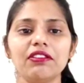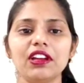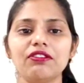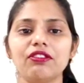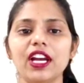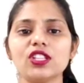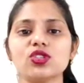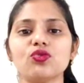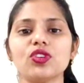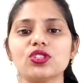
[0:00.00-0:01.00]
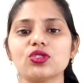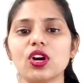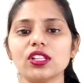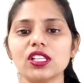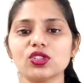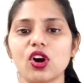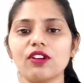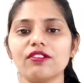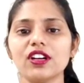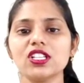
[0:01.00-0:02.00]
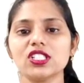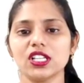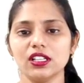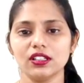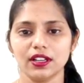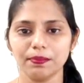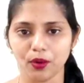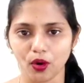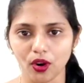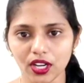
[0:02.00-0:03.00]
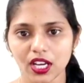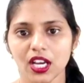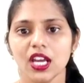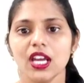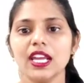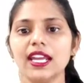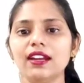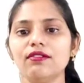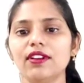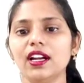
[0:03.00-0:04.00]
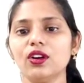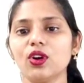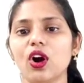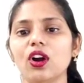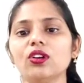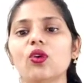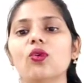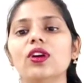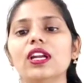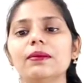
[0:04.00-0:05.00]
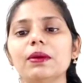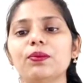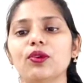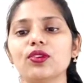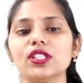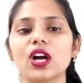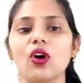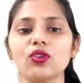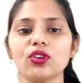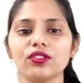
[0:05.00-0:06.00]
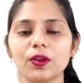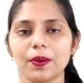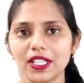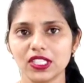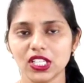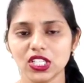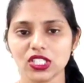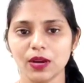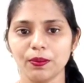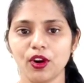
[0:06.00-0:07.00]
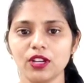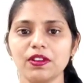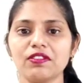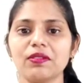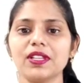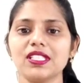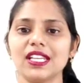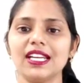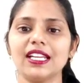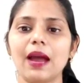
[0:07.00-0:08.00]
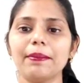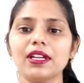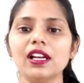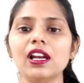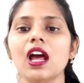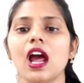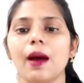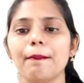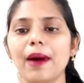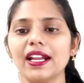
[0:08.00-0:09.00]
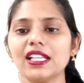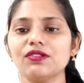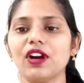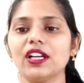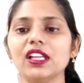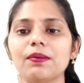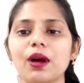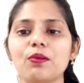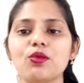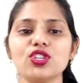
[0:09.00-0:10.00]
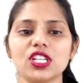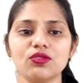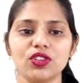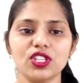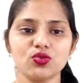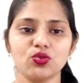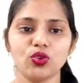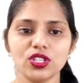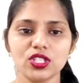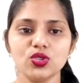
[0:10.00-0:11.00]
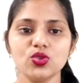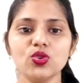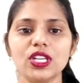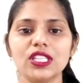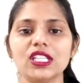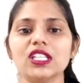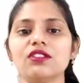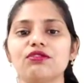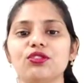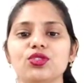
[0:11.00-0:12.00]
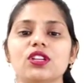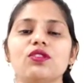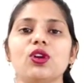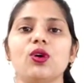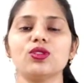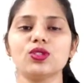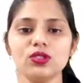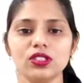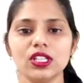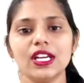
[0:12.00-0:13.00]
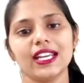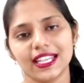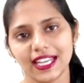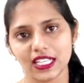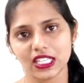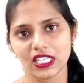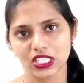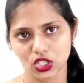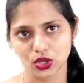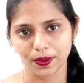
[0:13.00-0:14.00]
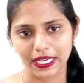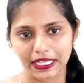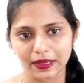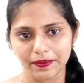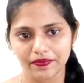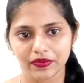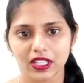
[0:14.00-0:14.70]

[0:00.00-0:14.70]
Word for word: if he fails to withdraw this confidential report, he will not only be posted out of the prestigious appointment from the state capital, but his further promotion which was due in the near future will also get in jeopardy.